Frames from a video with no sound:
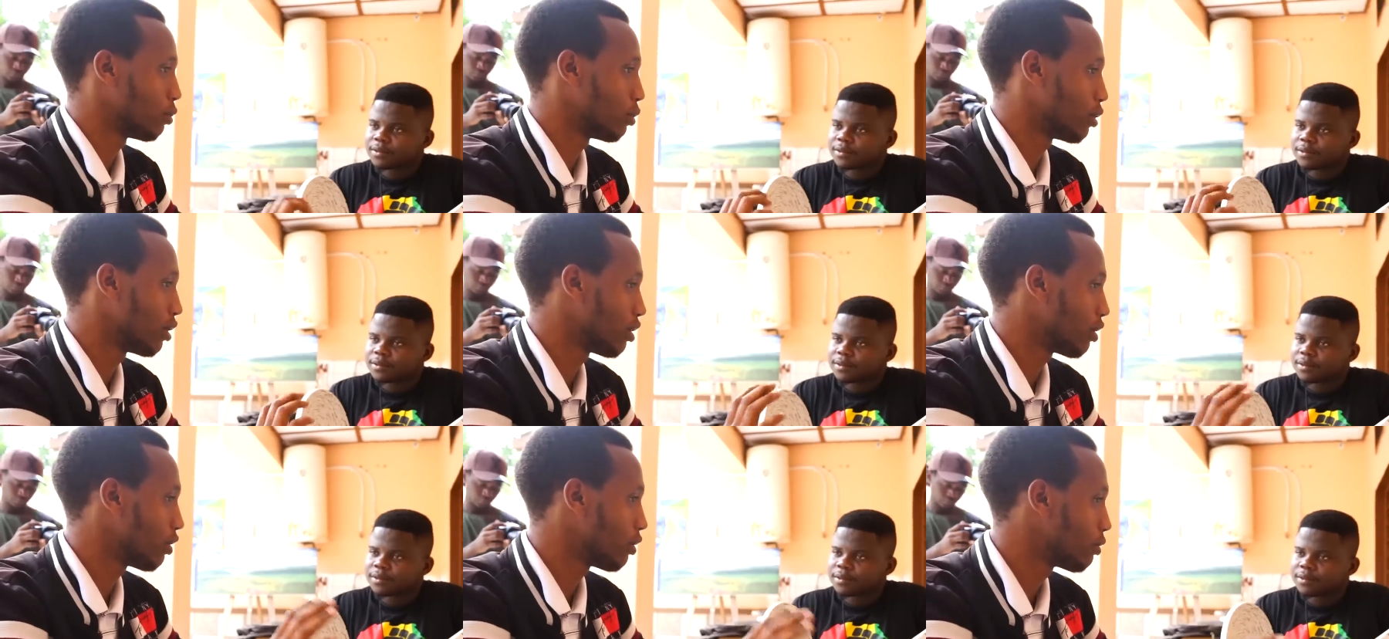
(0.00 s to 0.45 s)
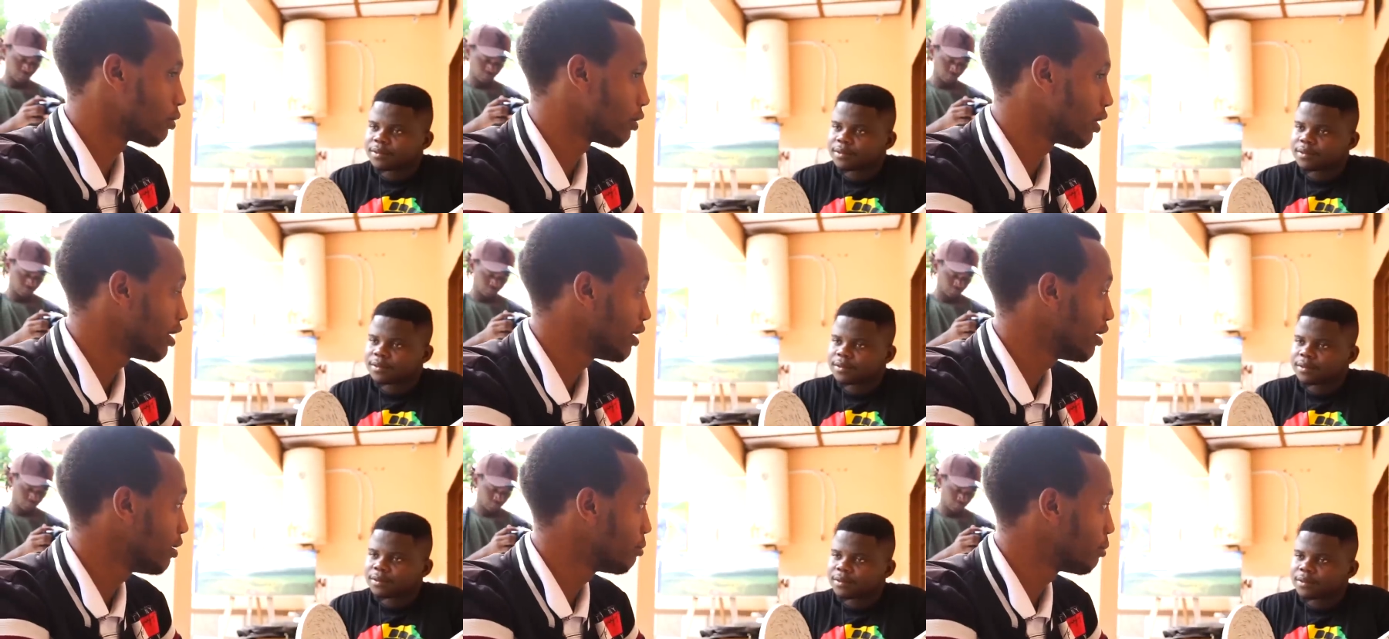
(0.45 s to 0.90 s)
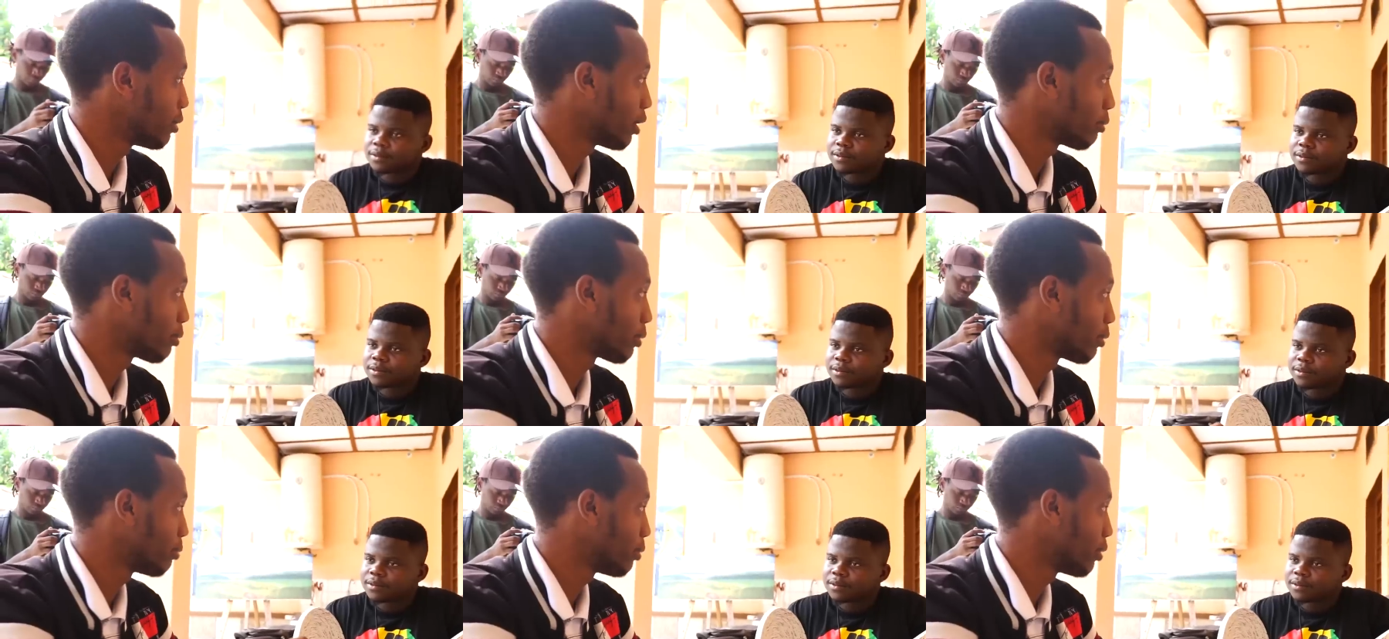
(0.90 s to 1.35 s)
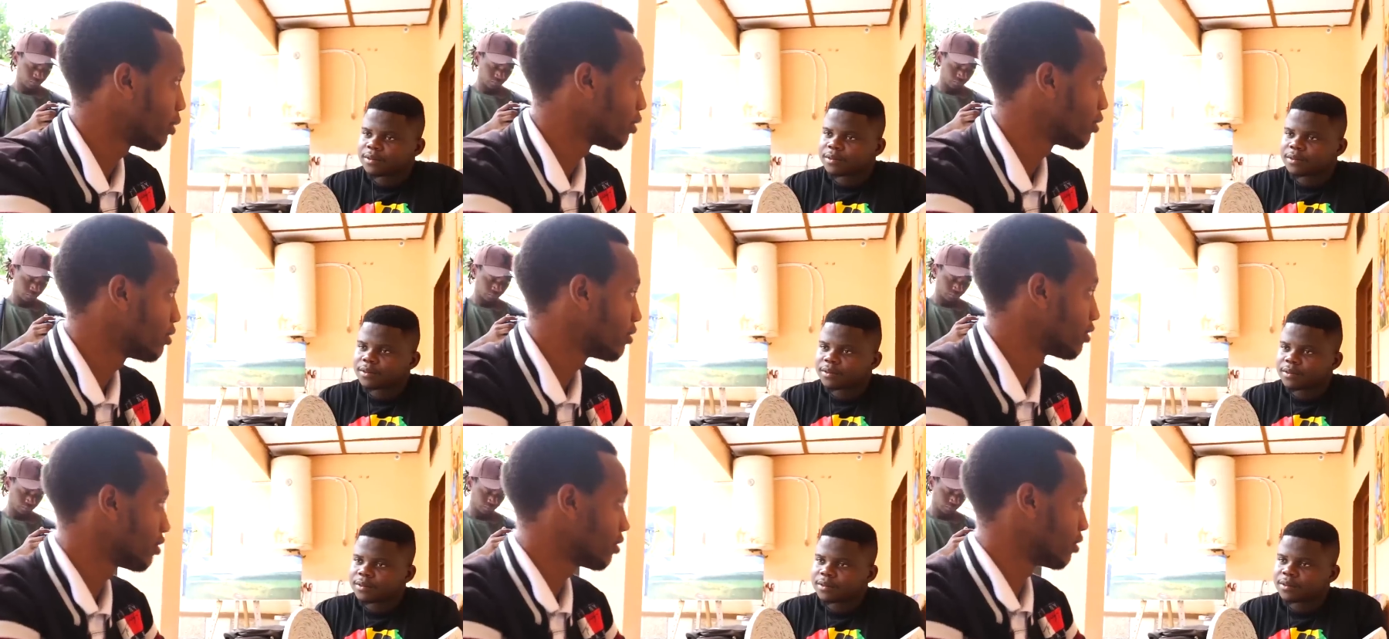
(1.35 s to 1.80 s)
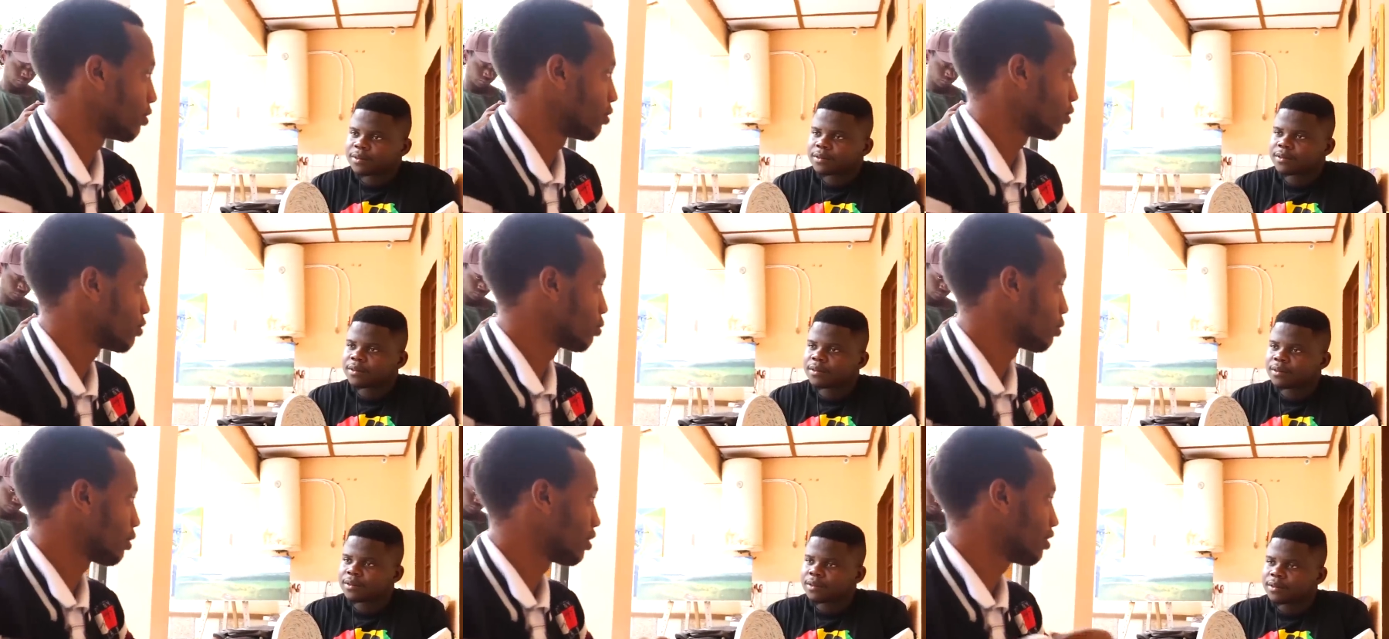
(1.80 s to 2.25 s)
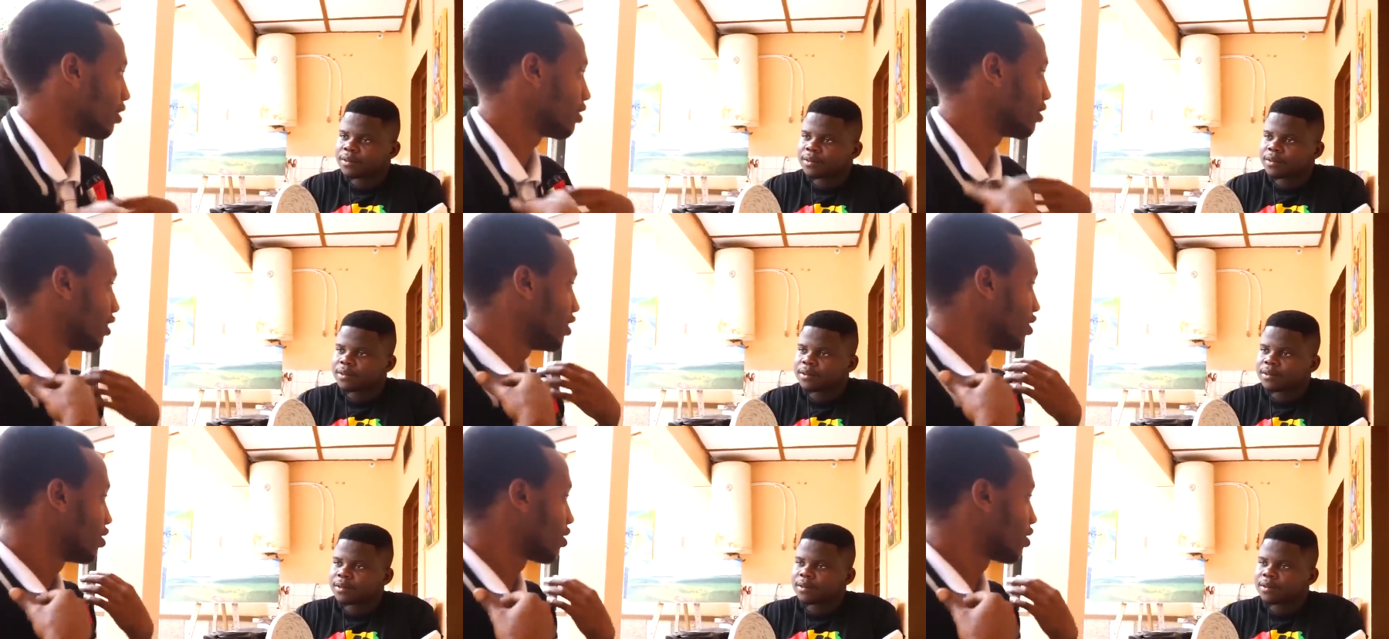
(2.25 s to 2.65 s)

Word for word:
Speaker 1: were already paper birds, those ones that they